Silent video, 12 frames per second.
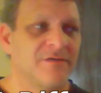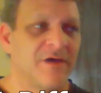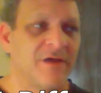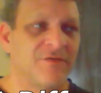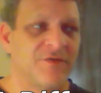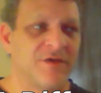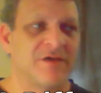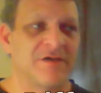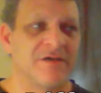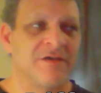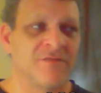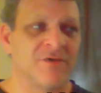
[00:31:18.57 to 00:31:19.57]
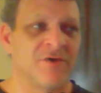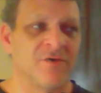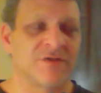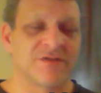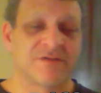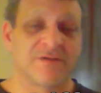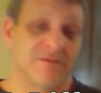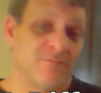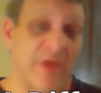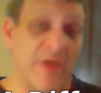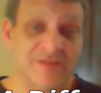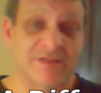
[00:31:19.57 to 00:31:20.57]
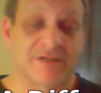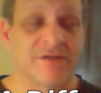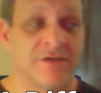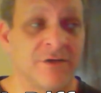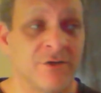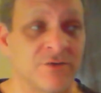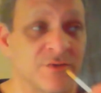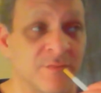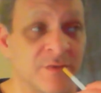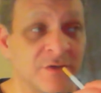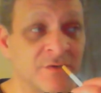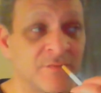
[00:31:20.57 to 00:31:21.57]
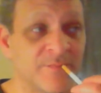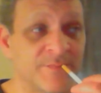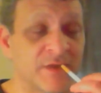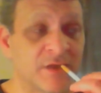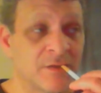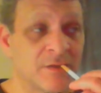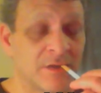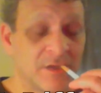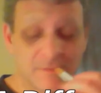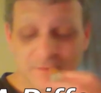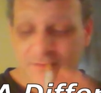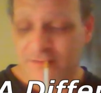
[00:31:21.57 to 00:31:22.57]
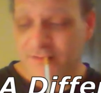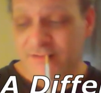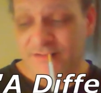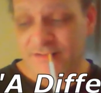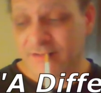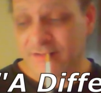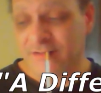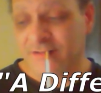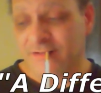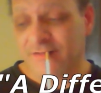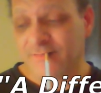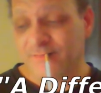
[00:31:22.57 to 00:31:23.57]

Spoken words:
I think even though it's basically an instrumental, it